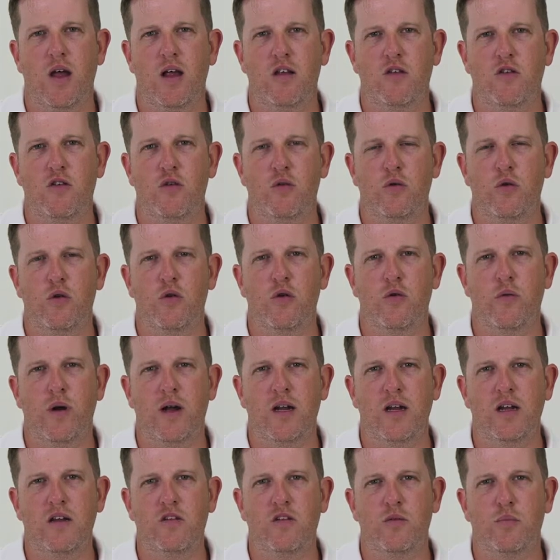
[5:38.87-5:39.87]
until you're
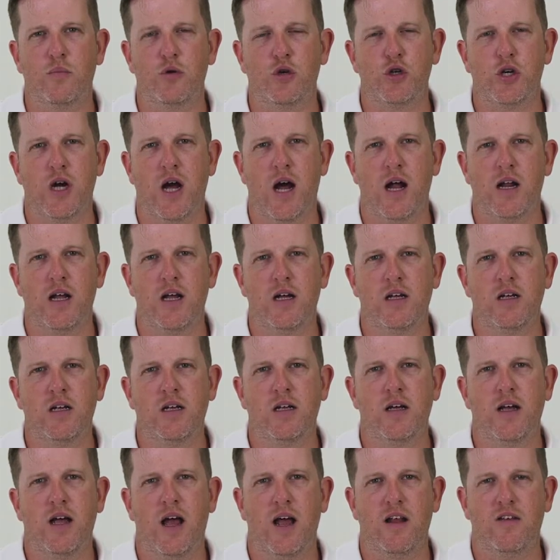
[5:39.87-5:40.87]
ready to push harder
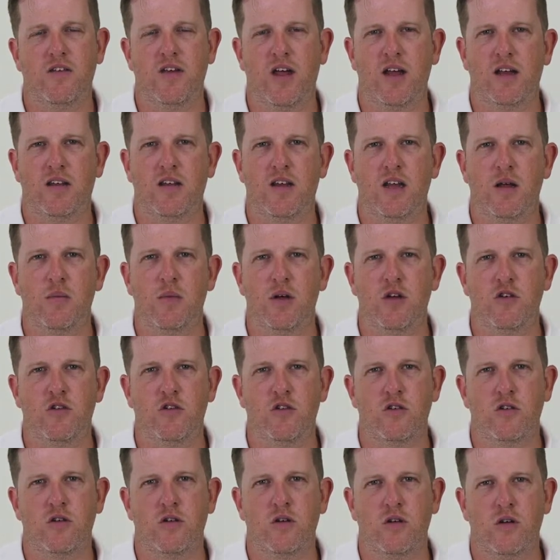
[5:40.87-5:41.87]
and take the
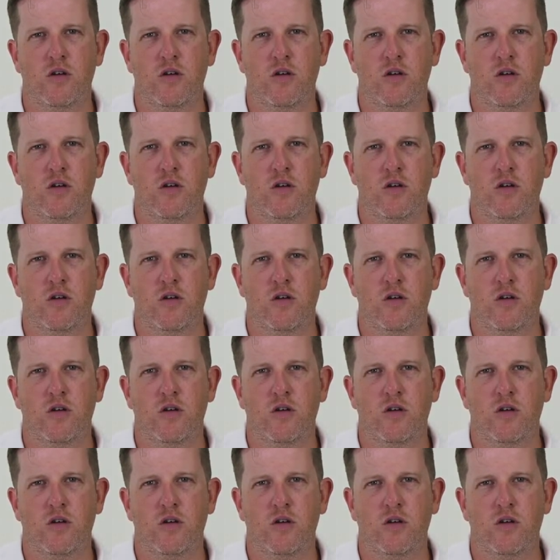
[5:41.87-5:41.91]
image.